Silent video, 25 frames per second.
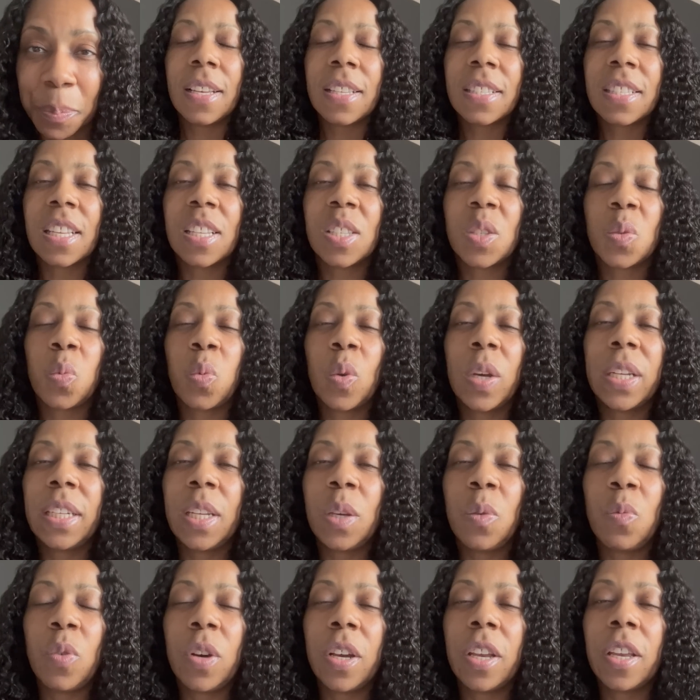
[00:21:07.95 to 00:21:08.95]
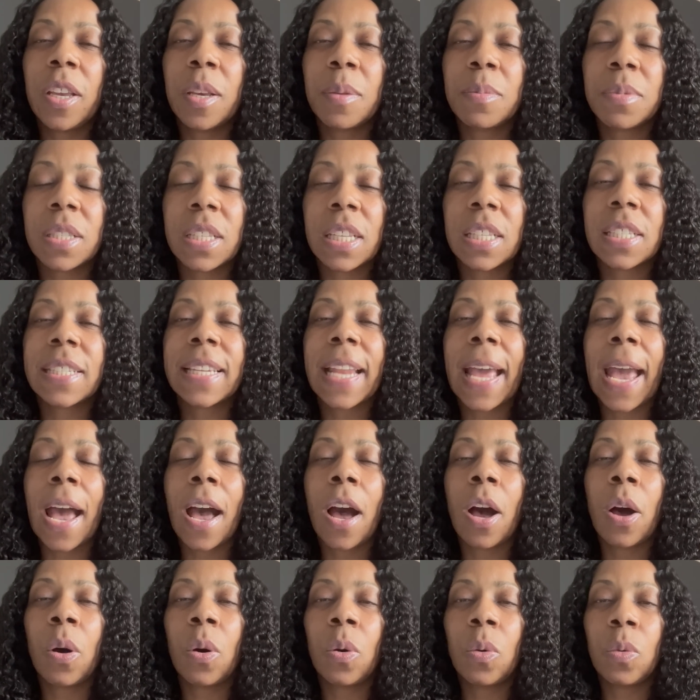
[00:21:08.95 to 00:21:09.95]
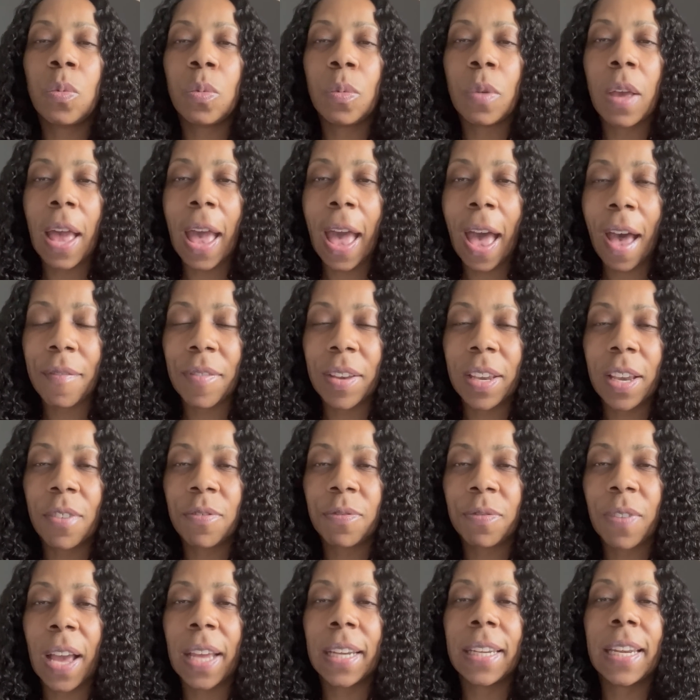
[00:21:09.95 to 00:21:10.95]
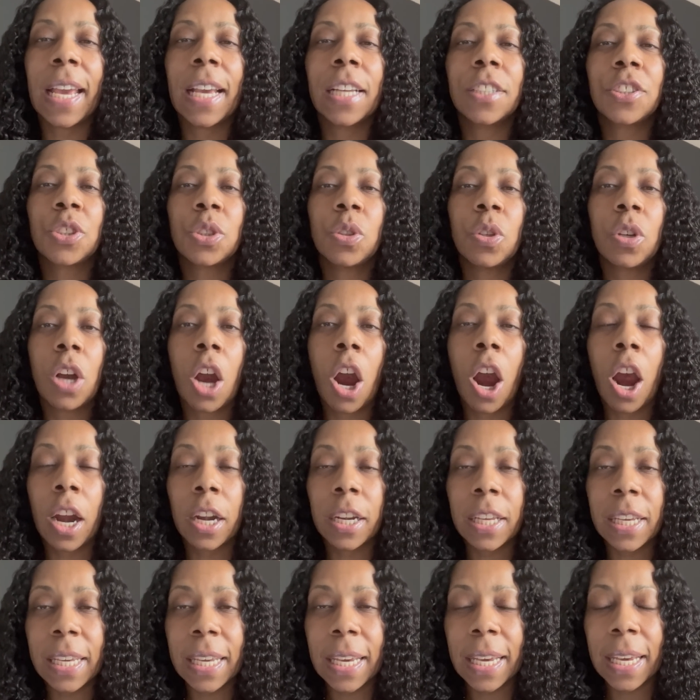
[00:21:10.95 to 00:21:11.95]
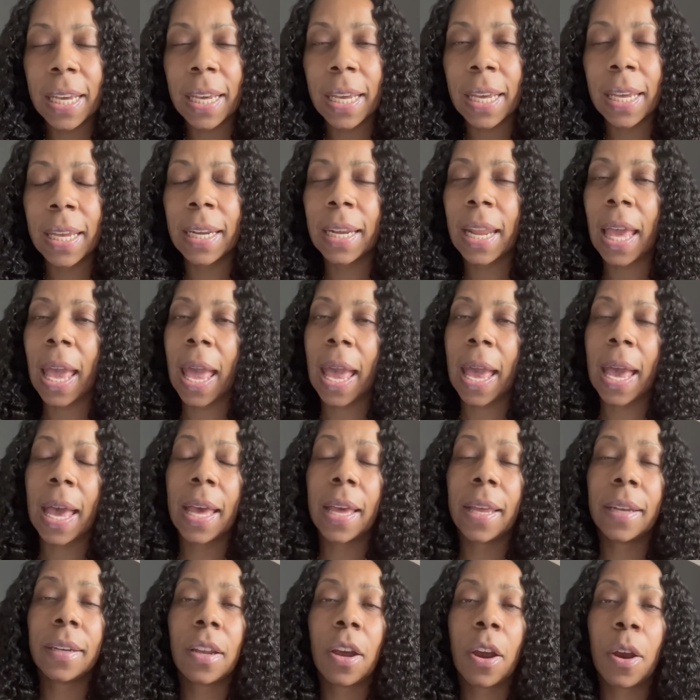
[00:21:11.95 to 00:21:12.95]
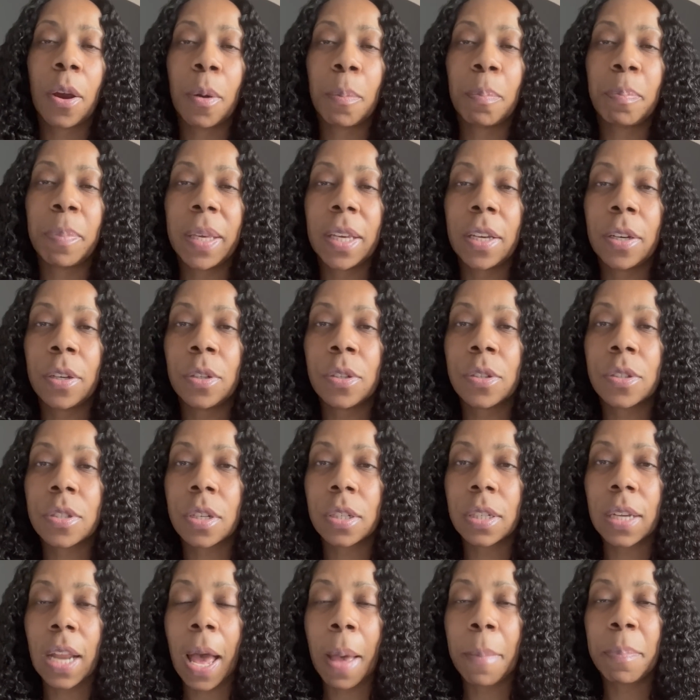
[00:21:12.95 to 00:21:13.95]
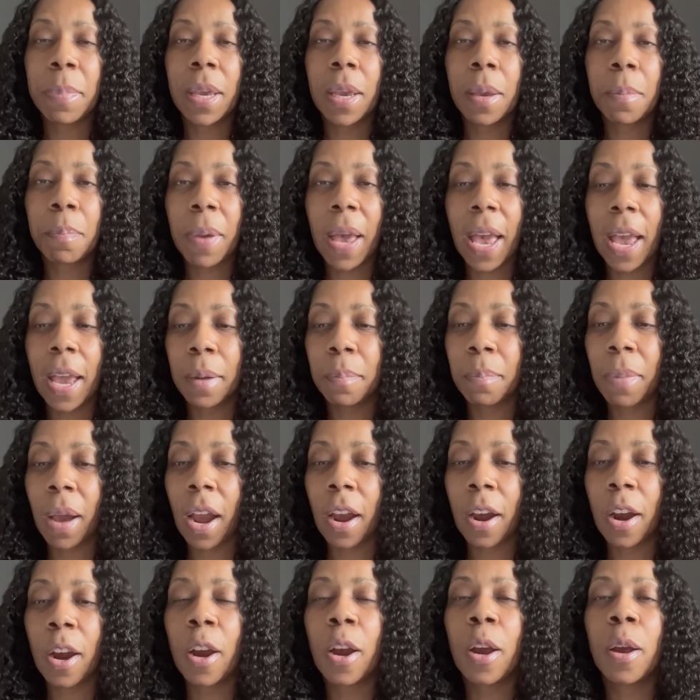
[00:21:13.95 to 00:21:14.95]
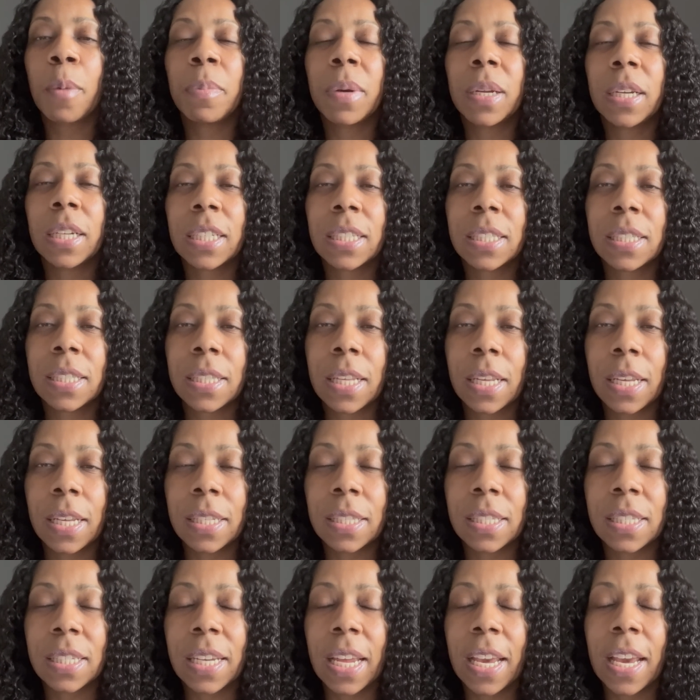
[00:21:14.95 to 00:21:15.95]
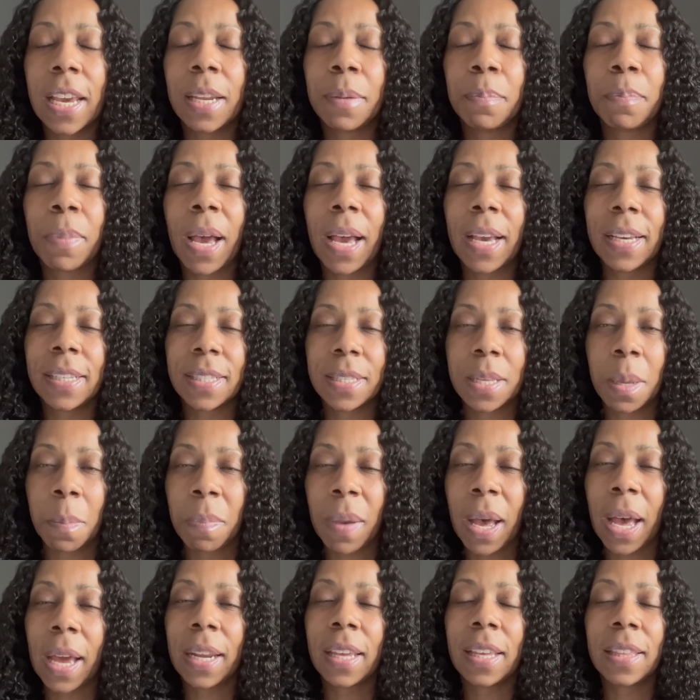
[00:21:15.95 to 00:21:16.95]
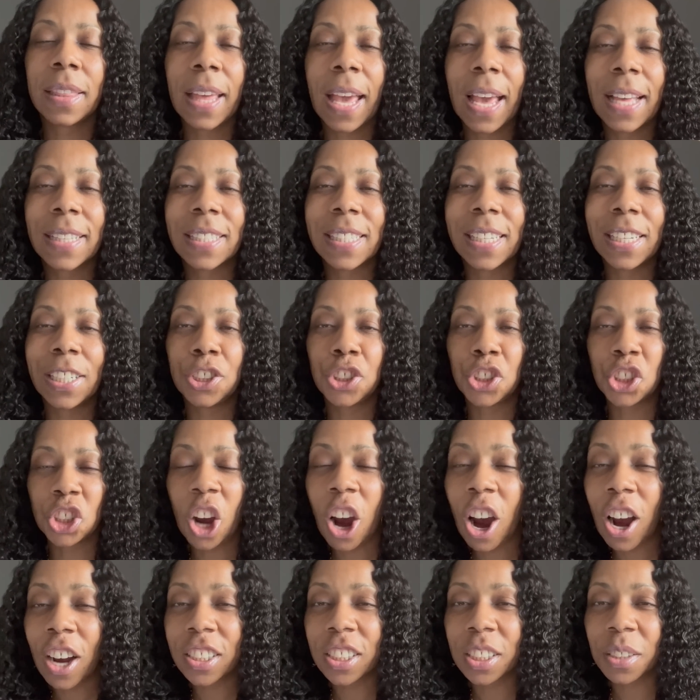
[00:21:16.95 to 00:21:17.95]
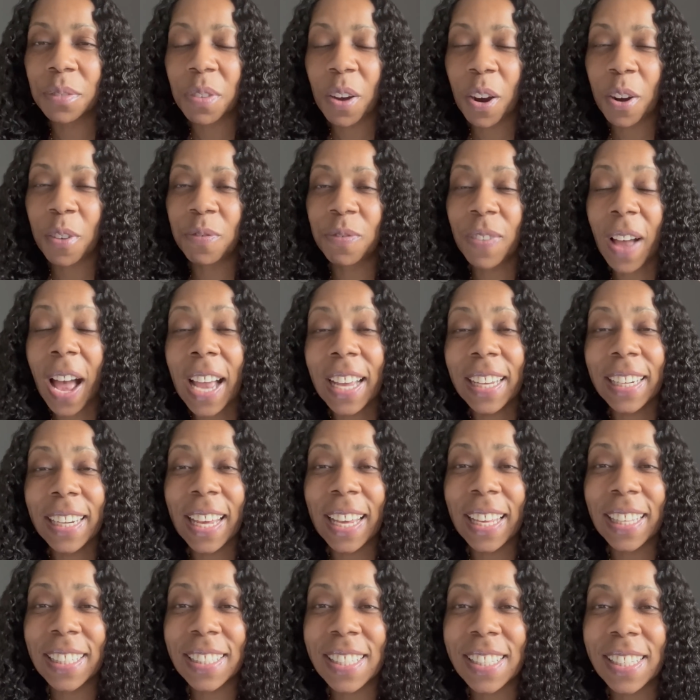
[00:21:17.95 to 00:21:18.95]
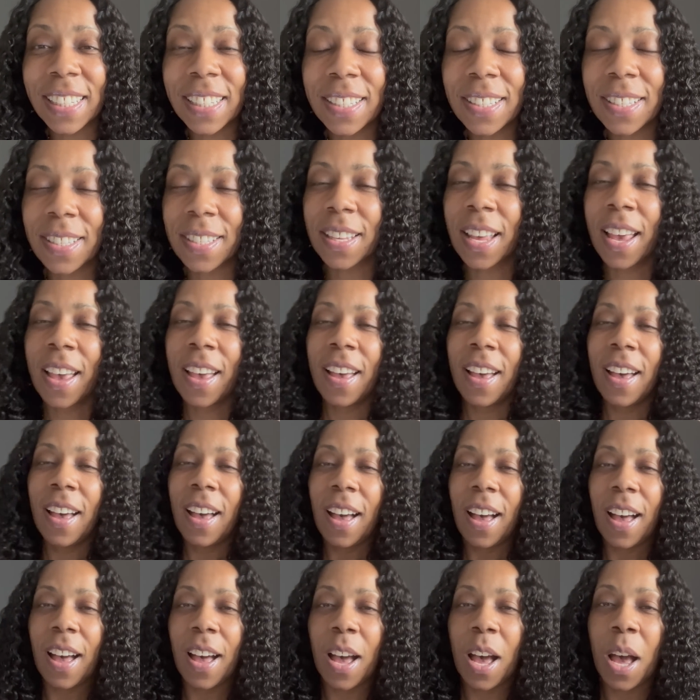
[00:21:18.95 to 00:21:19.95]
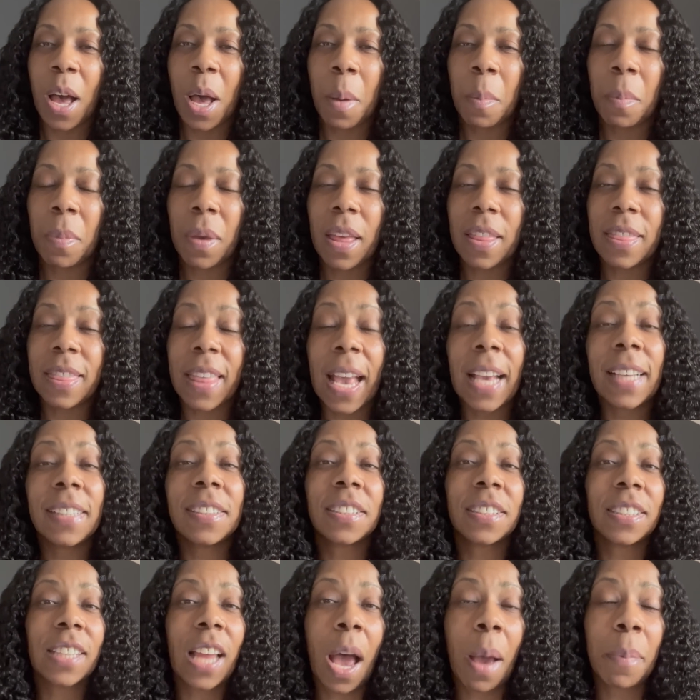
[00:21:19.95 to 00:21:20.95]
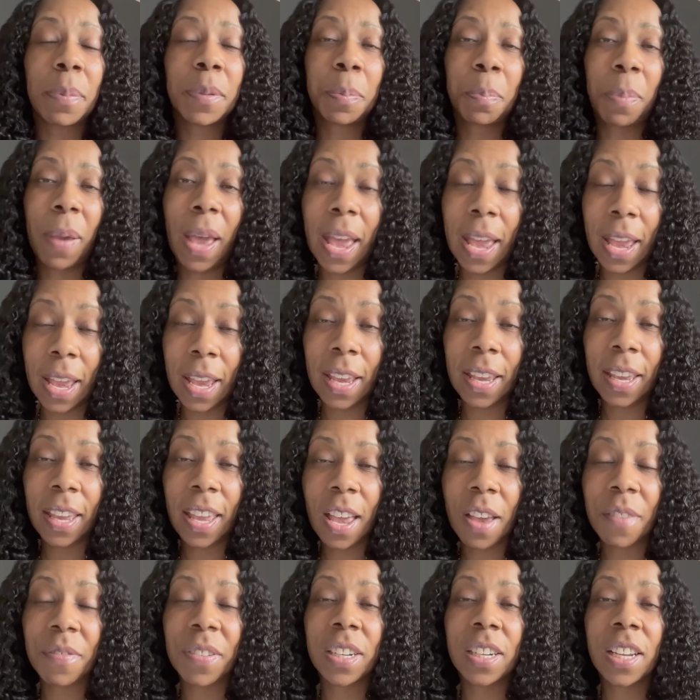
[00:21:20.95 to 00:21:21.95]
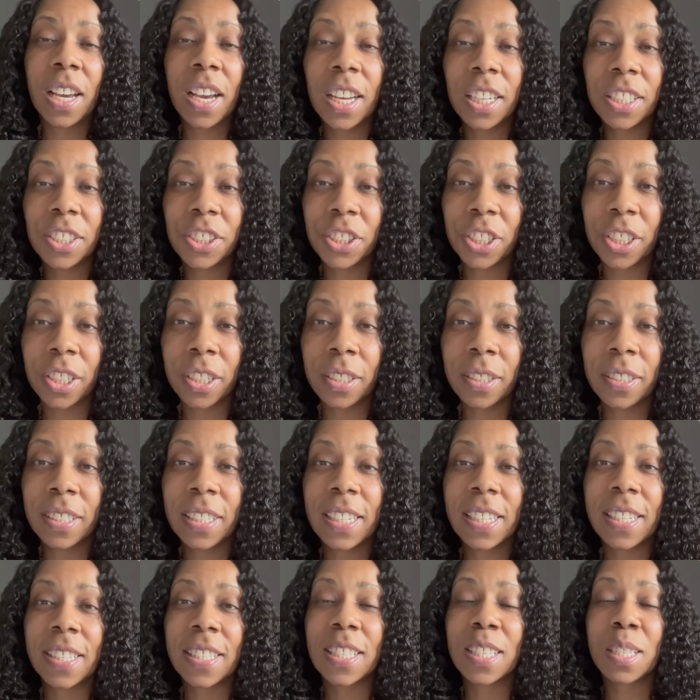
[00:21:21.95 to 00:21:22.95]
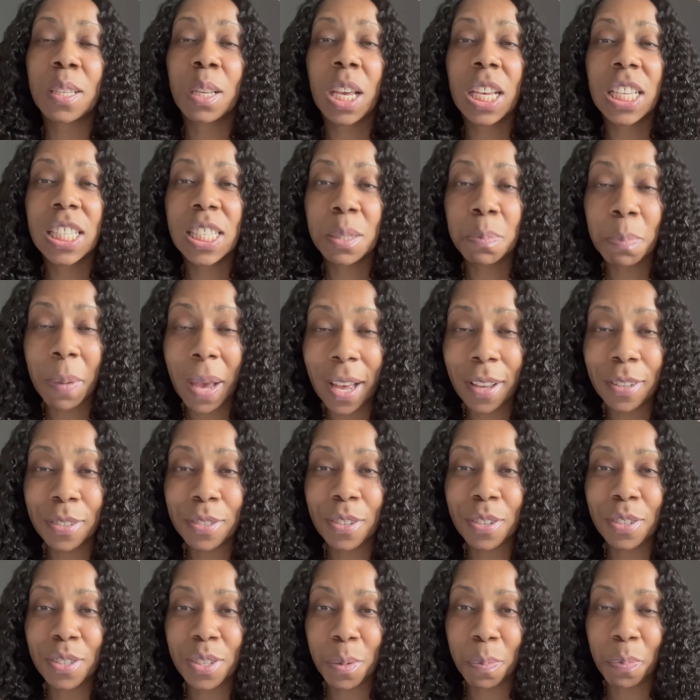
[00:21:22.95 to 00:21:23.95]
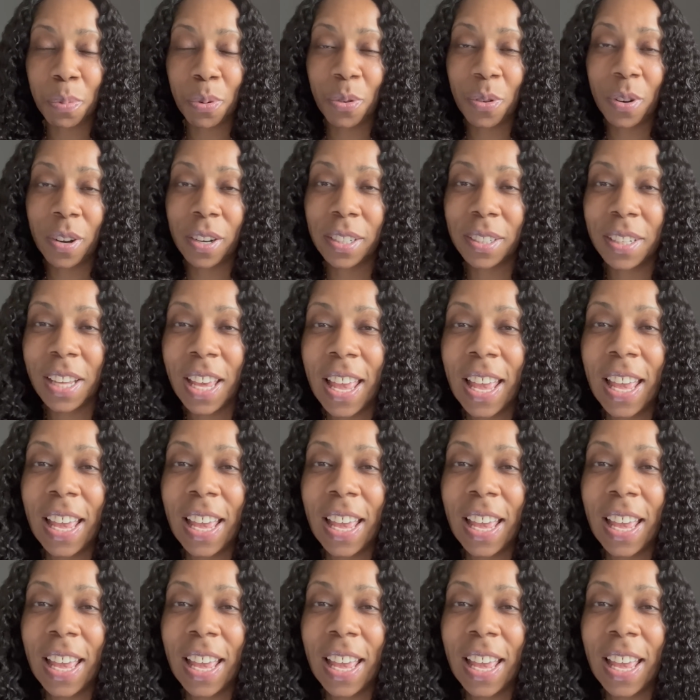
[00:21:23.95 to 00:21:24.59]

Since Wendy Williams is now having a financial guardian and her bills are not being paid by her, but instead by somebody that's in charge of her finances, um, they stopped paying Kevin Hunter his spousal support.